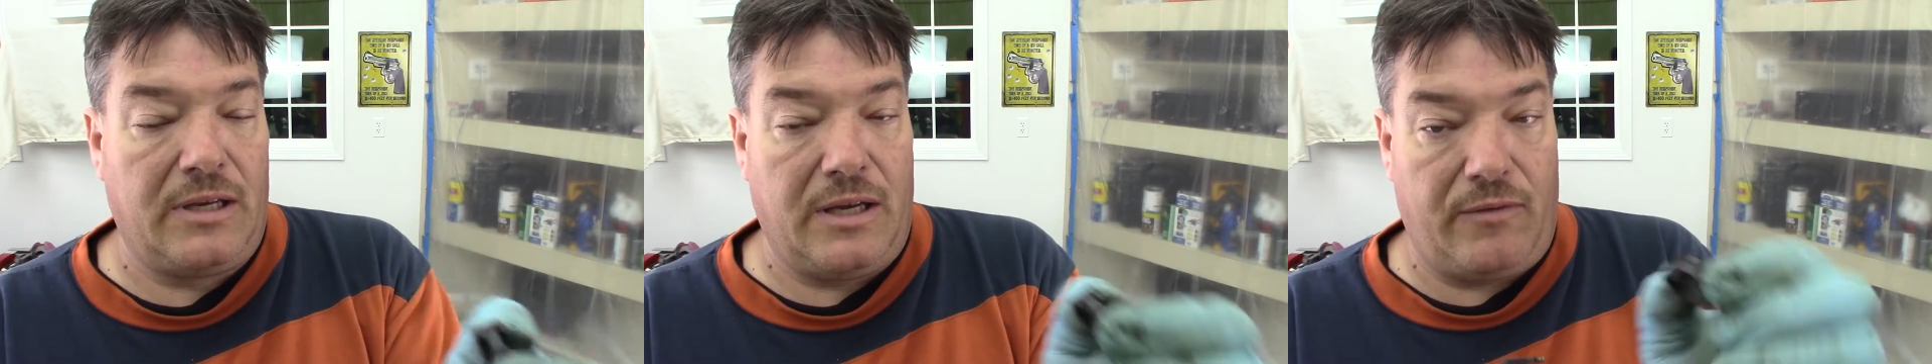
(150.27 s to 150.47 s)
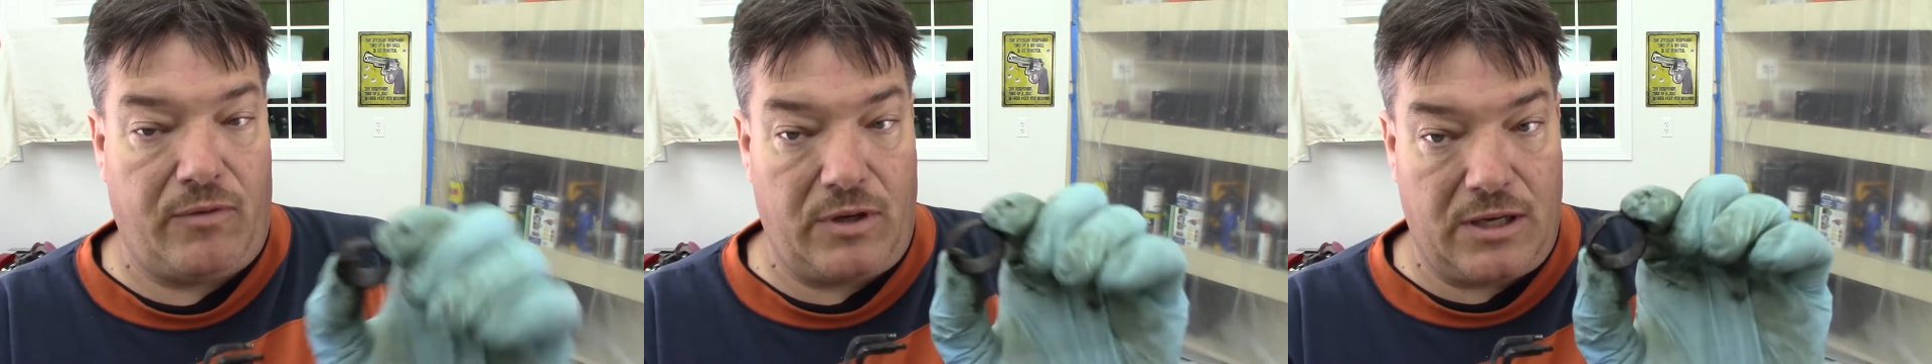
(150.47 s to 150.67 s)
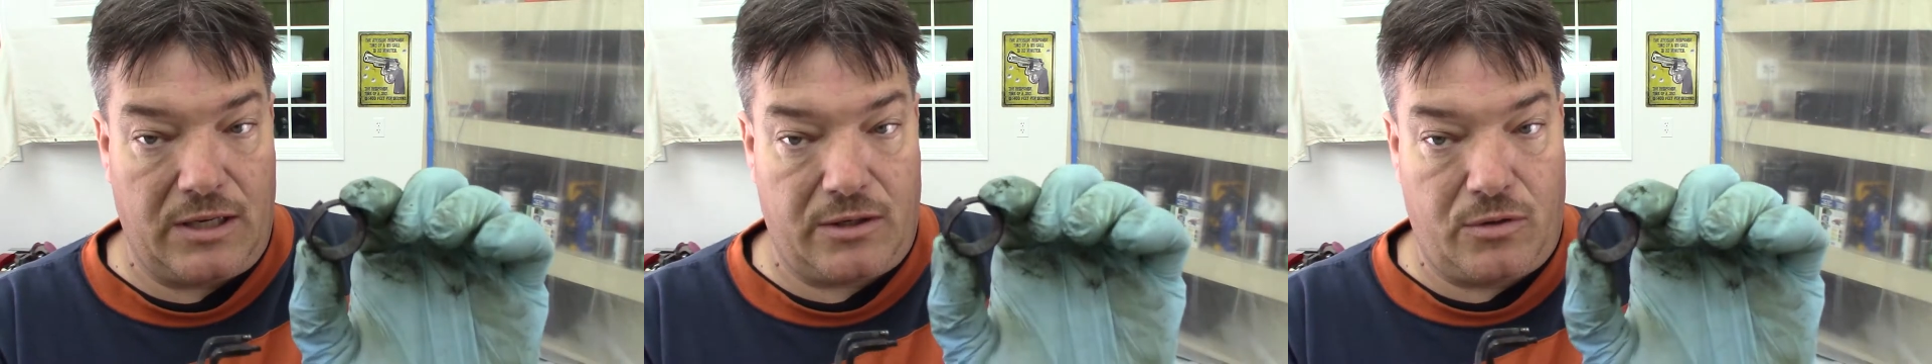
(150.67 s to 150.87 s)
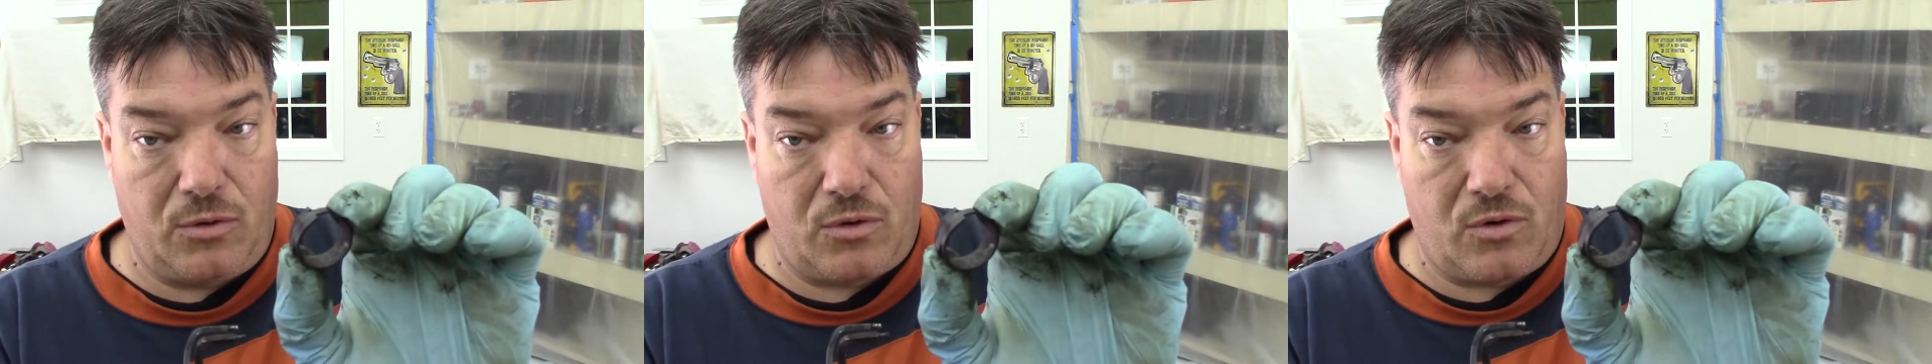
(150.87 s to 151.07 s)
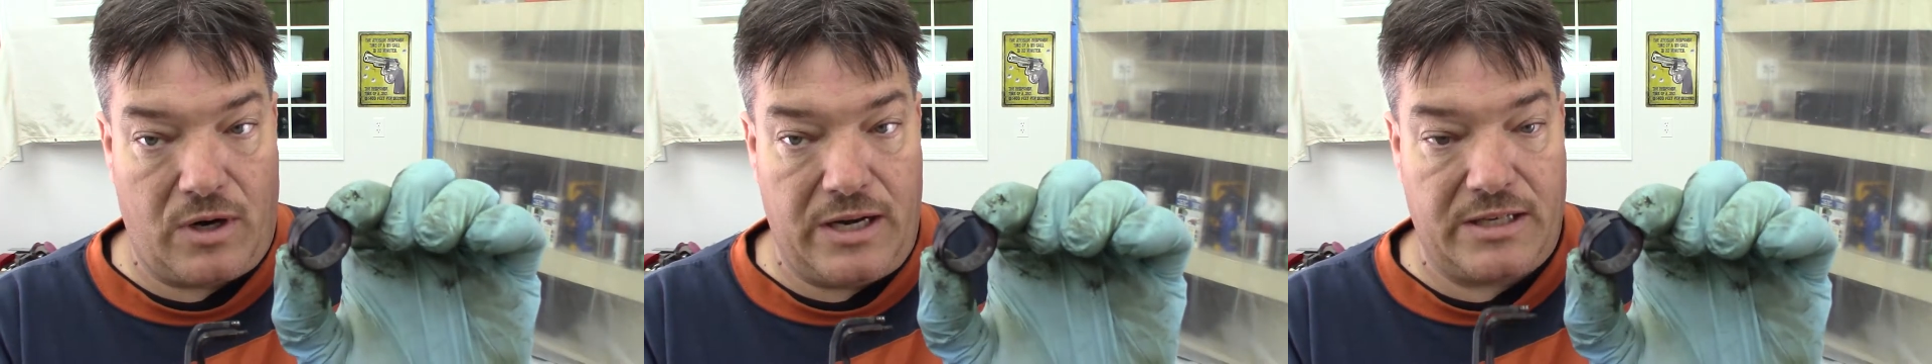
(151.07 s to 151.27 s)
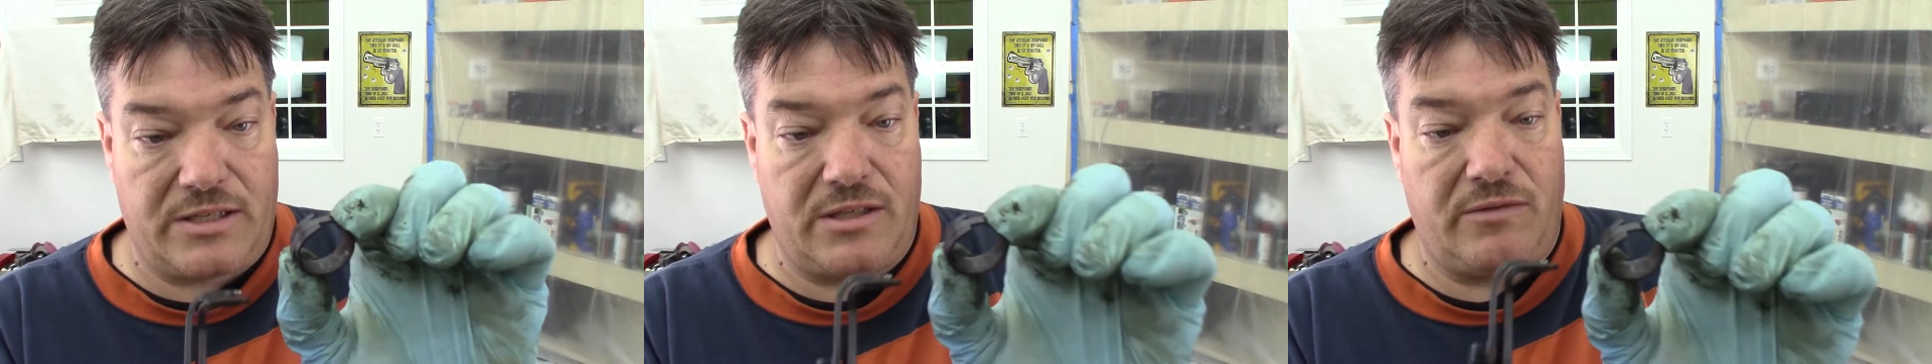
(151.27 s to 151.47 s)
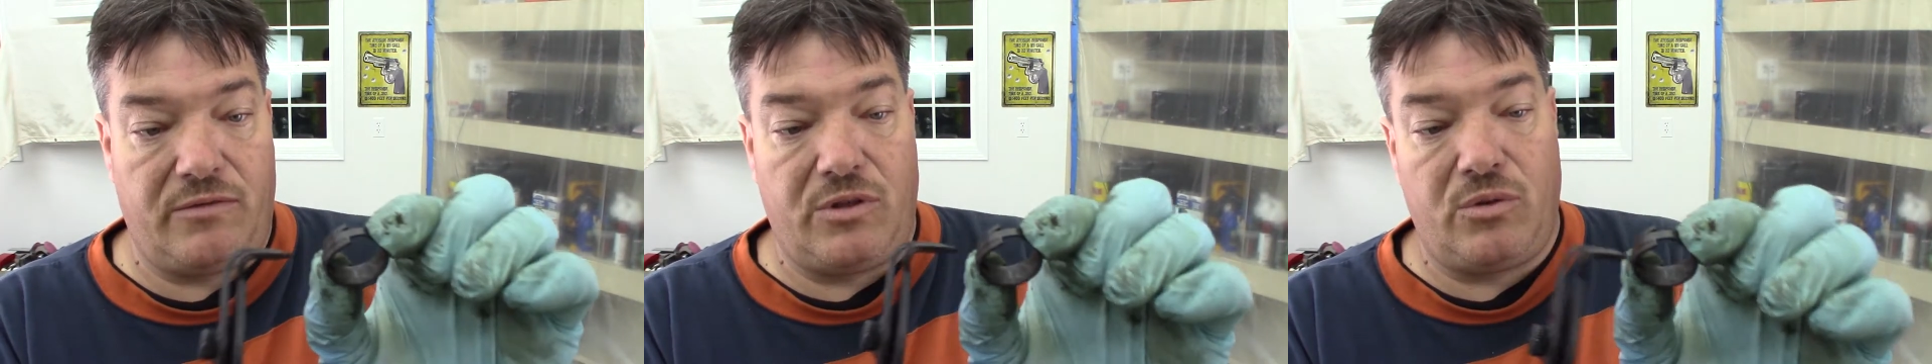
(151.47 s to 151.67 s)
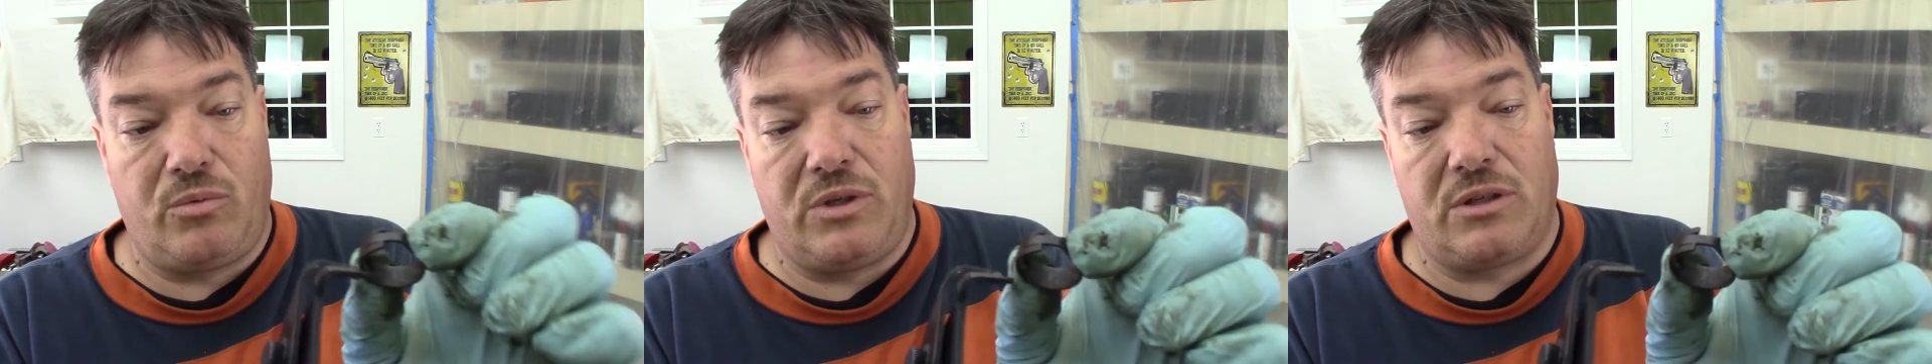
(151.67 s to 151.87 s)
If you get too aggressive,
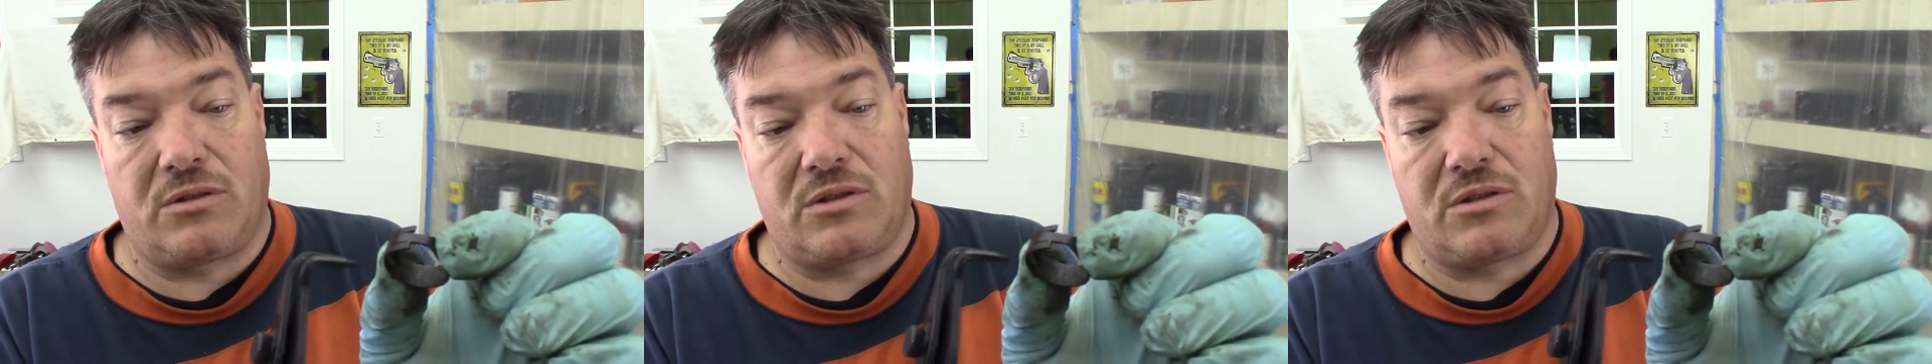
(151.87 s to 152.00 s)
you will